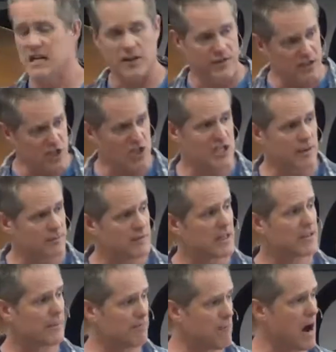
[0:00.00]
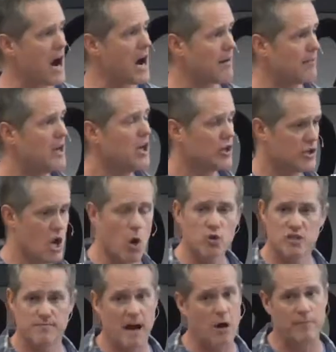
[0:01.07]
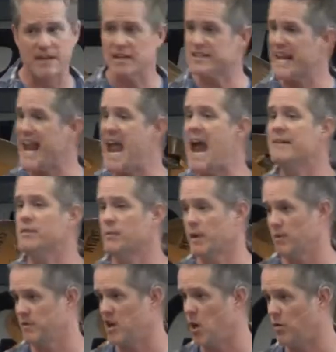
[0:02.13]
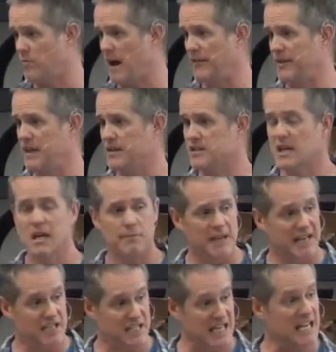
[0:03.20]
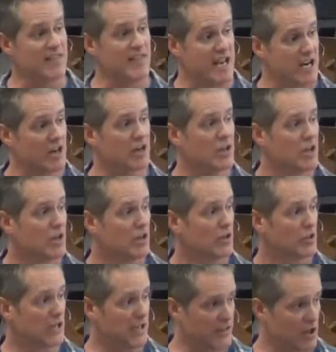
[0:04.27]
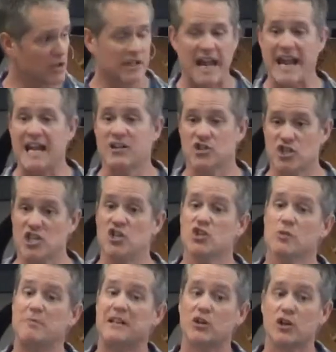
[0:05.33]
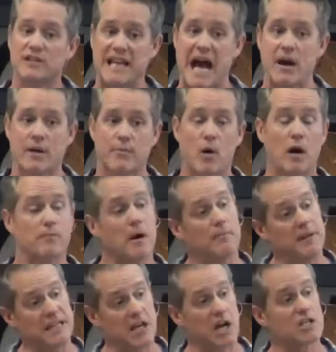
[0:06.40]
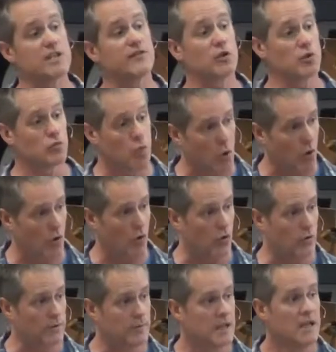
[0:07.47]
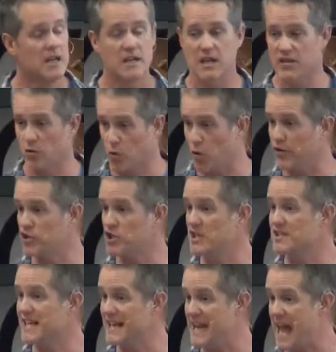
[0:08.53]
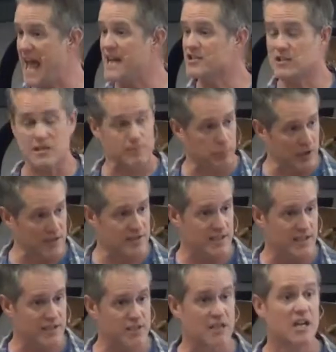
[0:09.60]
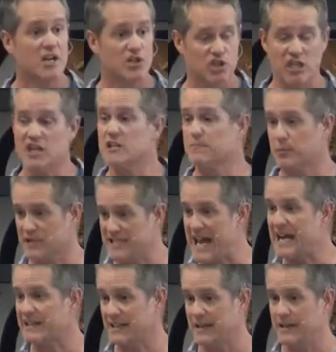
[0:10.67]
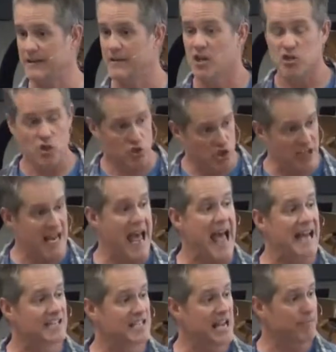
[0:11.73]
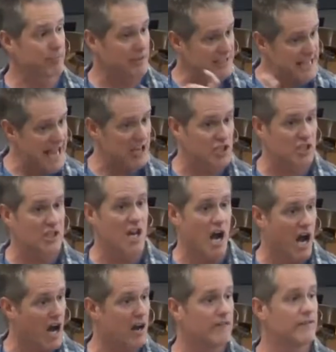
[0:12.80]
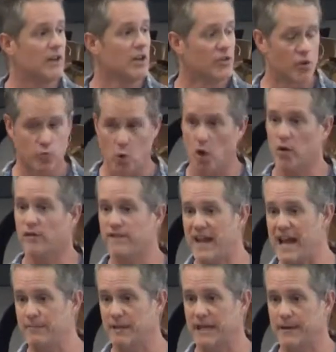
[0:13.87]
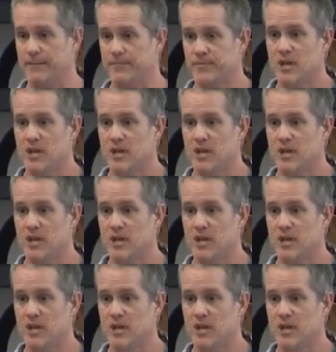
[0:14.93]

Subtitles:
Now this is something that the mom knows about because everybody would know about this. Because in their land, she should be looked down upon. But because of her role, the role that she's in as princess, she is protected. So she has that protection of the royal family.